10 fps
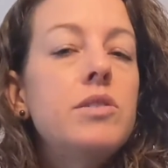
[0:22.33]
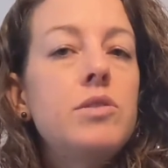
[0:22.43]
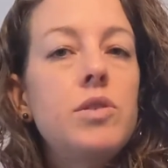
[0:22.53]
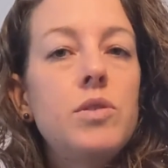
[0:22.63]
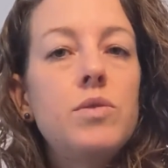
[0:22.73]

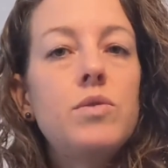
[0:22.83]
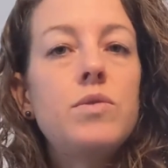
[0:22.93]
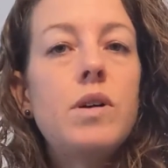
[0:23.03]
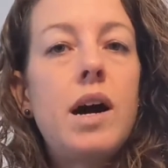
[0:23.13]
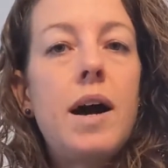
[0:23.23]

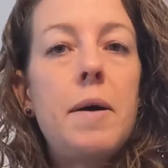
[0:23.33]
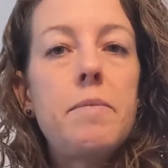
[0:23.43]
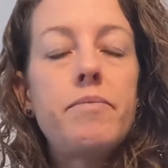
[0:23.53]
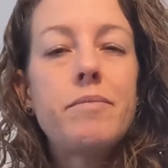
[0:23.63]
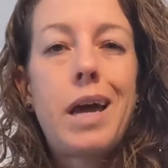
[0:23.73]
to
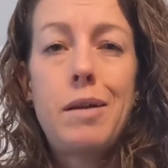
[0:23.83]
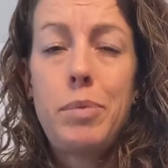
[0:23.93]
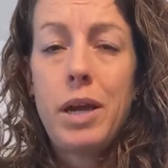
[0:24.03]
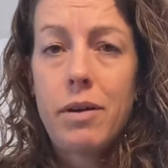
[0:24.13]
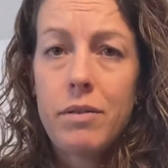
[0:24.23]
kind of
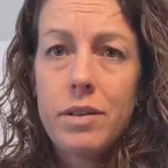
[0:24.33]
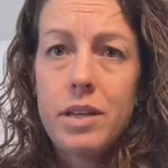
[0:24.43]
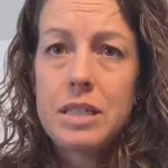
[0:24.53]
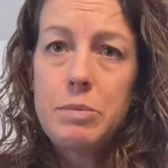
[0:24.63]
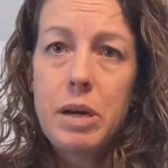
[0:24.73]
play around with and
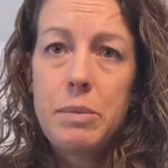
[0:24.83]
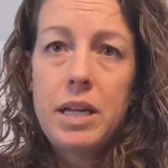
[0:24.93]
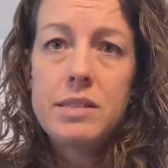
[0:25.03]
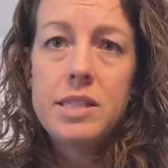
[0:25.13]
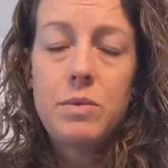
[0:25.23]
experiment
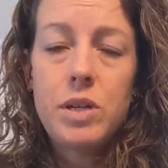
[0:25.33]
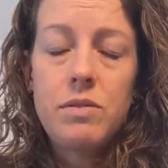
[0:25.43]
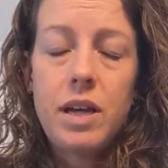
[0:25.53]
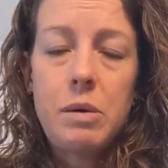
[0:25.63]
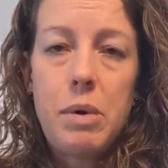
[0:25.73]
and see what you
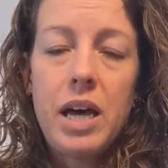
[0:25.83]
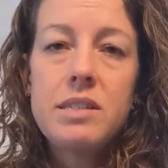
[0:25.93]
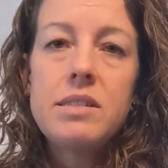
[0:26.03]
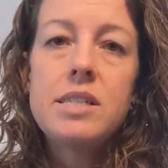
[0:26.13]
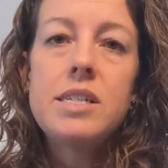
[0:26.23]
like
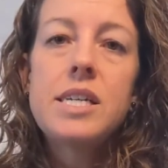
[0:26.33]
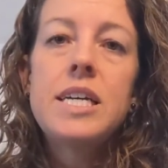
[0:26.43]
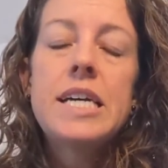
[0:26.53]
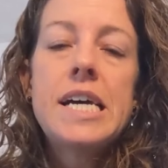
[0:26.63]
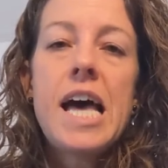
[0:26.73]
best.
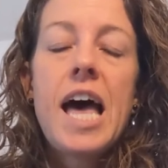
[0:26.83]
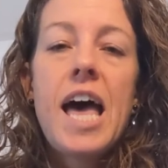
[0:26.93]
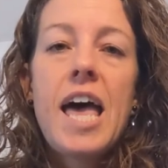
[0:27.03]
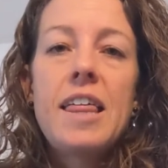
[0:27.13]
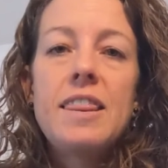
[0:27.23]

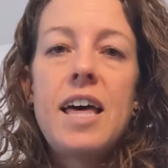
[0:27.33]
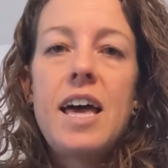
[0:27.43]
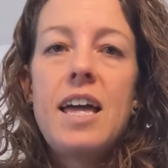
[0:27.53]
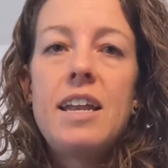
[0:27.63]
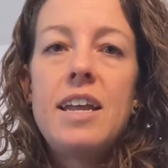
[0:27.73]
And
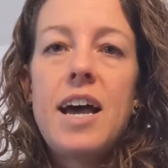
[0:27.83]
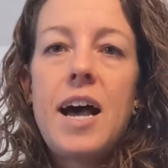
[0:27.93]
then